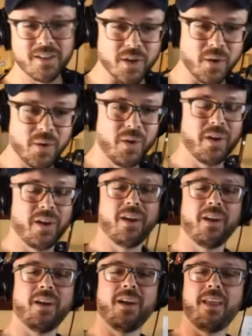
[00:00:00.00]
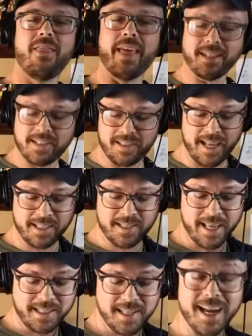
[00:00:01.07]
So that's
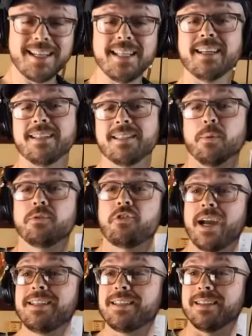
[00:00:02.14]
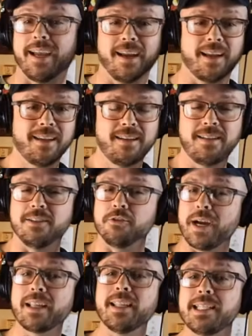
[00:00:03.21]
the idea, is that we're trying to like
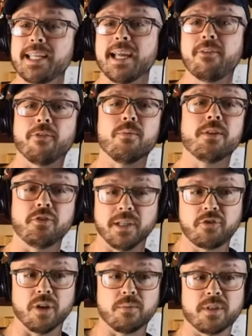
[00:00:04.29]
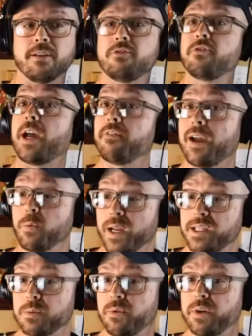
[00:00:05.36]
directly take from the transcription and try to find
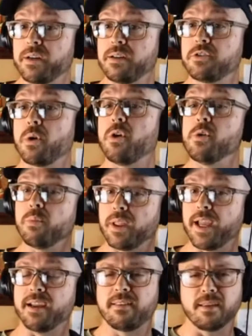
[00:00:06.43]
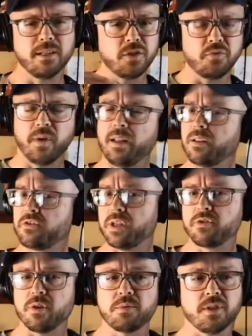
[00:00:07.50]
ways to put it into our own playing instead of just reading the
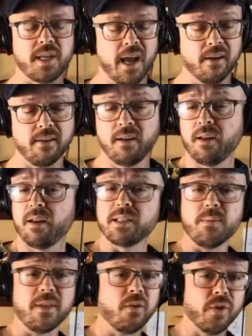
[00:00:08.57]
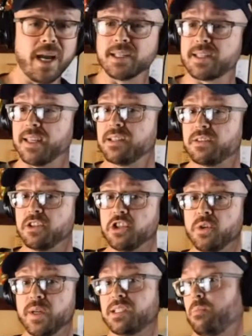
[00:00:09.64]
transcription down. Some of the greatest things to
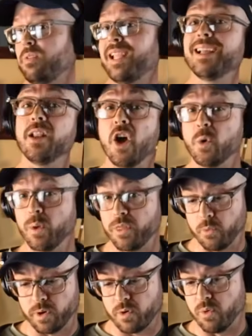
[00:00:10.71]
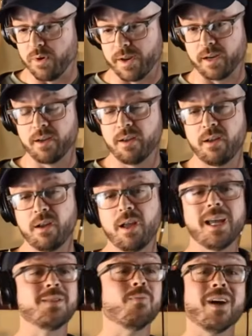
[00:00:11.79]
do is to play along with the recording
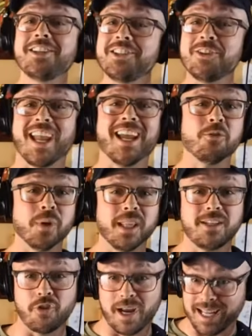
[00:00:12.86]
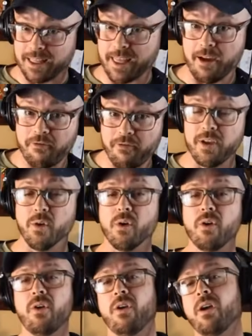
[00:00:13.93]
as much as you can to really try to get that
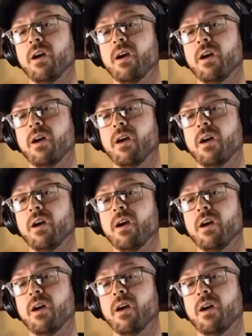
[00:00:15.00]
feel